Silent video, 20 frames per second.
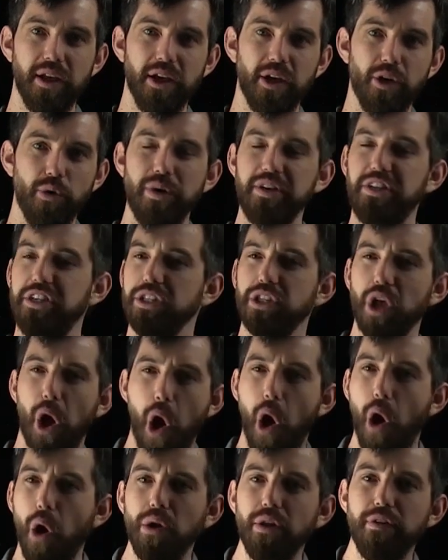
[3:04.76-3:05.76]
which is
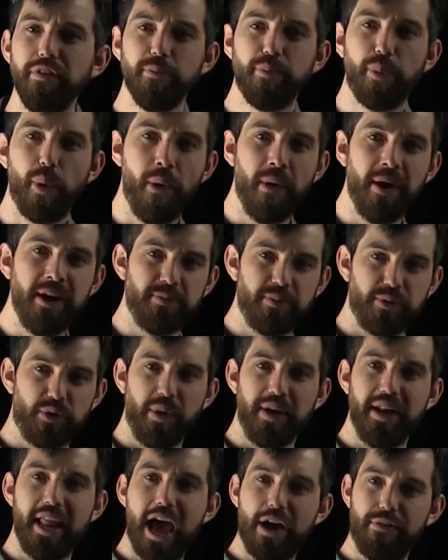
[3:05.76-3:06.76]
all of the points
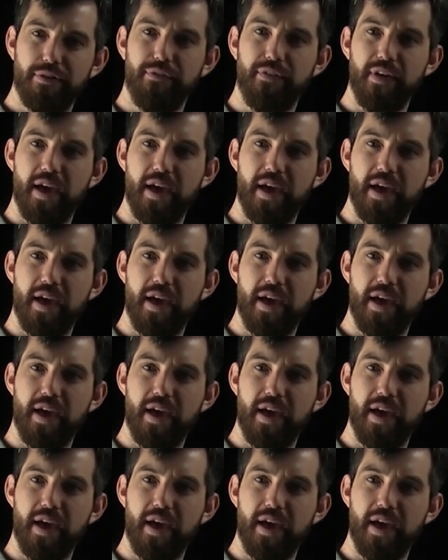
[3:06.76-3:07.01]
between f of